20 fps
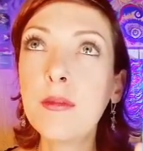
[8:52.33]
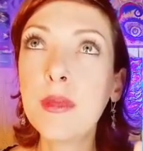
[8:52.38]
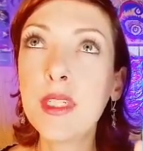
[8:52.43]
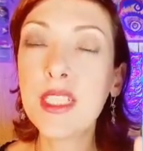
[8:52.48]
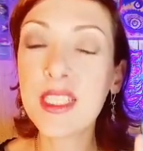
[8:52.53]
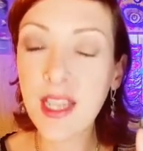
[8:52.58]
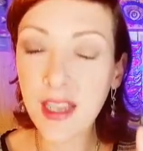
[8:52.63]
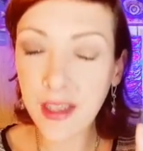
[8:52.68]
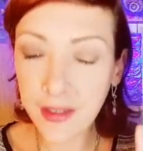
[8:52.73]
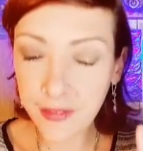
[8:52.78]

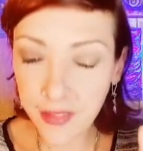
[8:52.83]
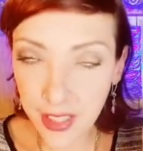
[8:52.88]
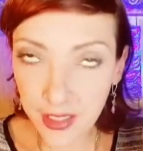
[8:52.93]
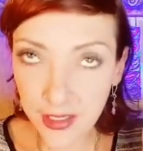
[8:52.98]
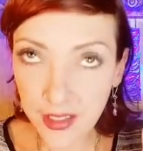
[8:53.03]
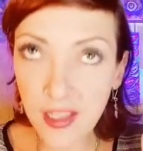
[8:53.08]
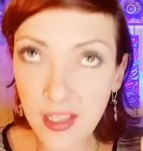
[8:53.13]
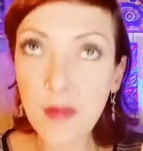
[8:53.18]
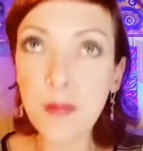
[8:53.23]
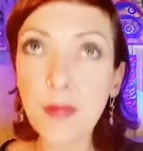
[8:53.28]
Diving
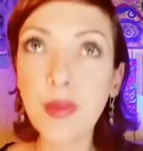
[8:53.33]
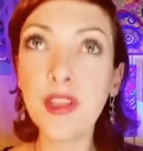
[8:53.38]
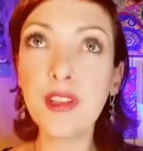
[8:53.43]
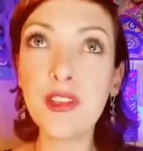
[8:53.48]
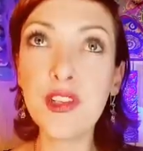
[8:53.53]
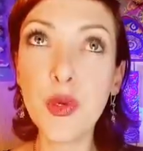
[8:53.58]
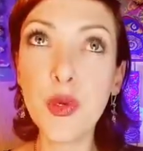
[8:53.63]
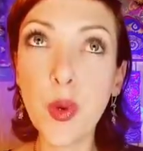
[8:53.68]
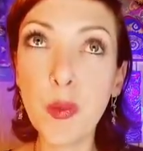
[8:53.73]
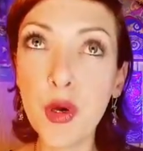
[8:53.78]
deep
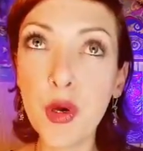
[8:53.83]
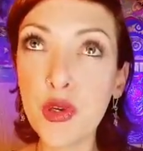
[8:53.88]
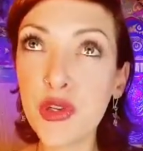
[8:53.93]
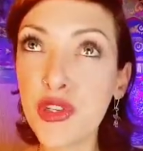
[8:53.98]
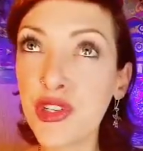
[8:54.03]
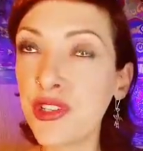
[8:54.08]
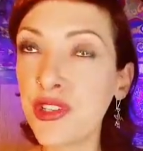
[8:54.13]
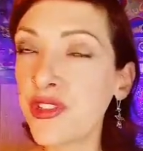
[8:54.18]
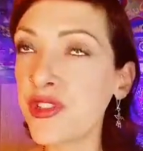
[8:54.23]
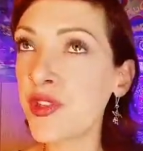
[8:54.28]
into
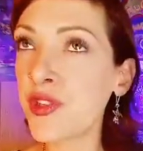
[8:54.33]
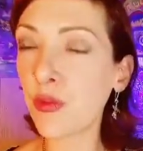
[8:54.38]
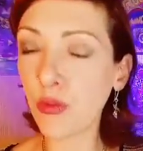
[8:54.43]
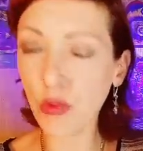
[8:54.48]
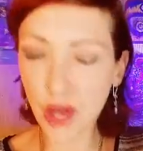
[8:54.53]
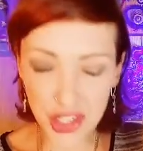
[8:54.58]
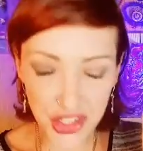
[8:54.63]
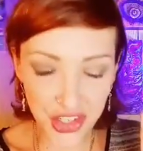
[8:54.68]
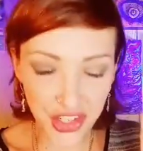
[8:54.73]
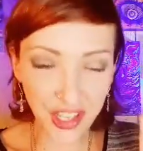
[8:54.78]
emotions,
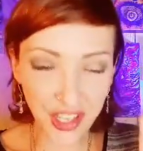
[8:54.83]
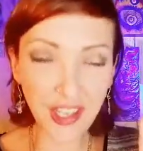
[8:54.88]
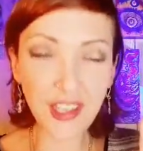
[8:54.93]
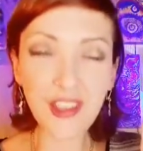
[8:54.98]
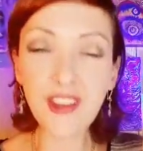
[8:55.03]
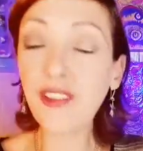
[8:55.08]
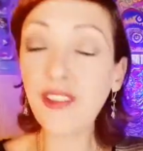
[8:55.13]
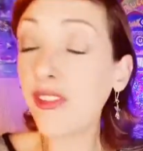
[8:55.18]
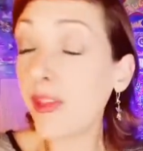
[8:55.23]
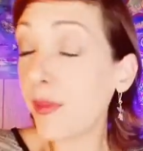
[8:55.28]
rushing
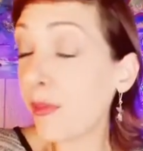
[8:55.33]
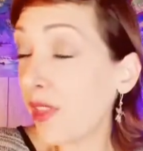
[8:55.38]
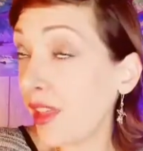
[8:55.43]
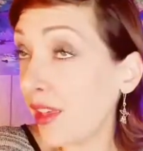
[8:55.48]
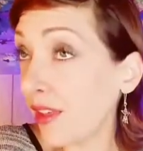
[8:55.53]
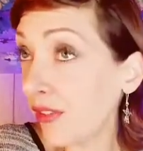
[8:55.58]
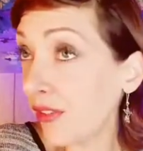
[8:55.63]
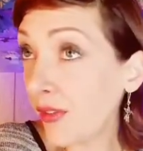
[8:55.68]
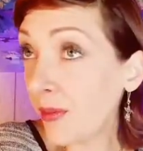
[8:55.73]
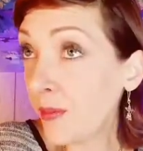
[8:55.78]
into something,
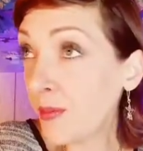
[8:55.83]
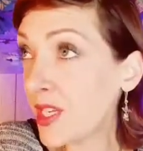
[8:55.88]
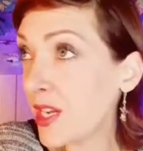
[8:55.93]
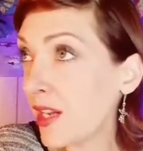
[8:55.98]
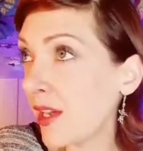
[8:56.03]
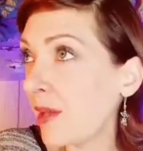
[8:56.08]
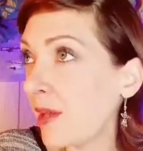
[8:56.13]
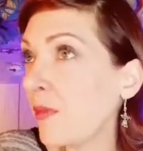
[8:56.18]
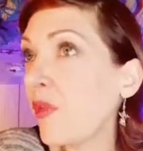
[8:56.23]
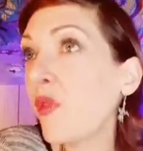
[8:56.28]

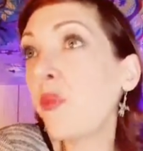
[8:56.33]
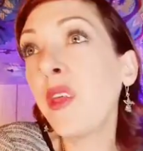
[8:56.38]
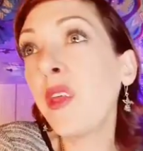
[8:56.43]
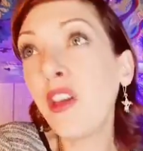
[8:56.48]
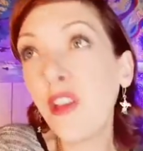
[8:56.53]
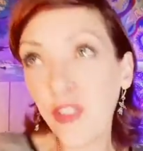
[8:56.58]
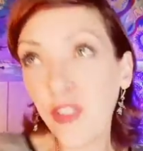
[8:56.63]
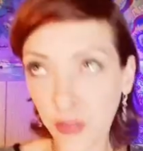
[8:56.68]
sometimes because